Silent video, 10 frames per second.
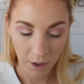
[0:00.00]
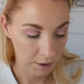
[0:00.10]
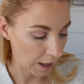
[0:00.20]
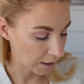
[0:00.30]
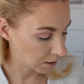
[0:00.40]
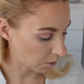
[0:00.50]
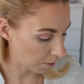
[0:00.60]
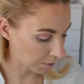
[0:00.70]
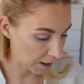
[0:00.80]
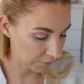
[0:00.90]
Okay, so
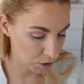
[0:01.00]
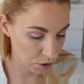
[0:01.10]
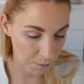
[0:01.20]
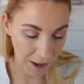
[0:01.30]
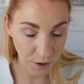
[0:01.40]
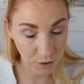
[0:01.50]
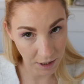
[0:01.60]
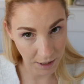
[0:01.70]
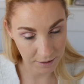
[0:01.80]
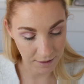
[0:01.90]
I'm gonna have to do my under
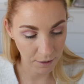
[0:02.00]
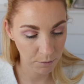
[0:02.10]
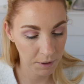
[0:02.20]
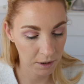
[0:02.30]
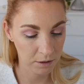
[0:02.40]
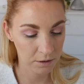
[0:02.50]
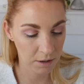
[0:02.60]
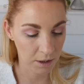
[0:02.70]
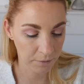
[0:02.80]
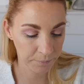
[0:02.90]
eyes now, because,
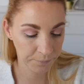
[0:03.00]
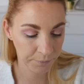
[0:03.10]
you know,